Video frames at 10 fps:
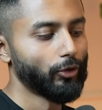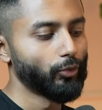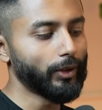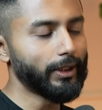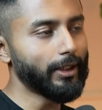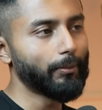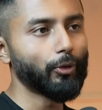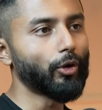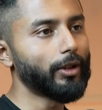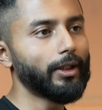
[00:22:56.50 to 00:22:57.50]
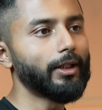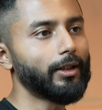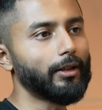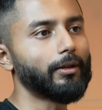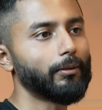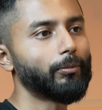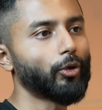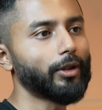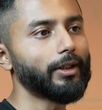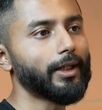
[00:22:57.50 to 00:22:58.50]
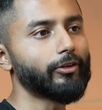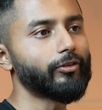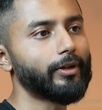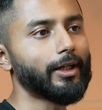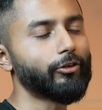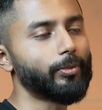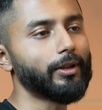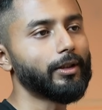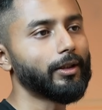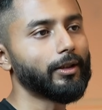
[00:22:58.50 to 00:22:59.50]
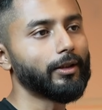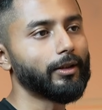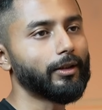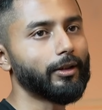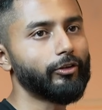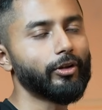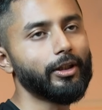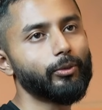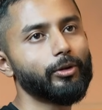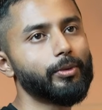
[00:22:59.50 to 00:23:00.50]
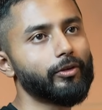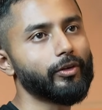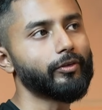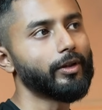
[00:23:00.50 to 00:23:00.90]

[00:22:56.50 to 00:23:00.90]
I think broadly that's been the journey with mixers,